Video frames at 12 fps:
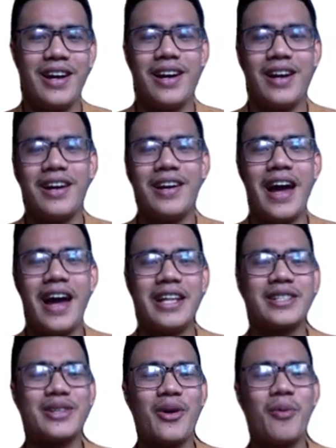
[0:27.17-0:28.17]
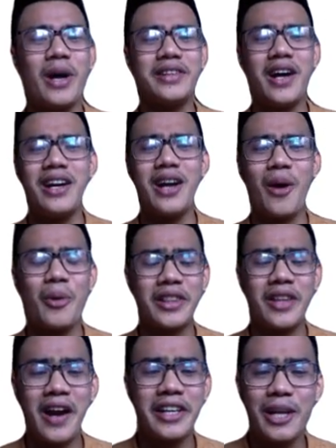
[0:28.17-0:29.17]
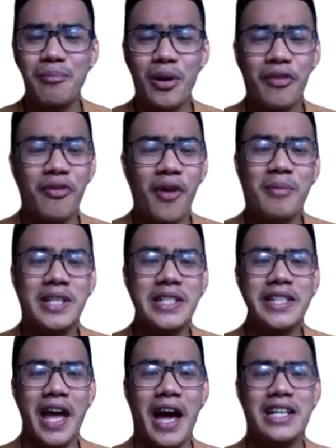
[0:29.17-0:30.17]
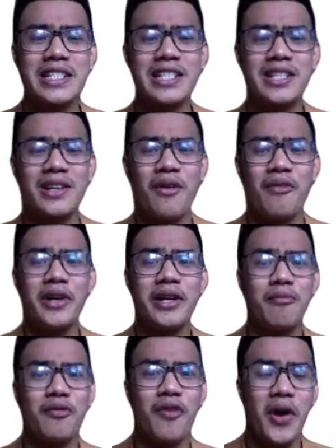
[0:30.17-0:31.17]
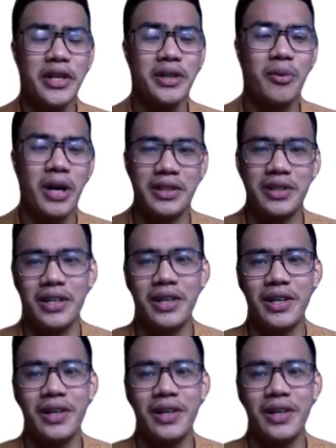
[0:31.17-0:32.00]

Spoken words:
Alright, so what are our target performance tasks for the fourth quarter?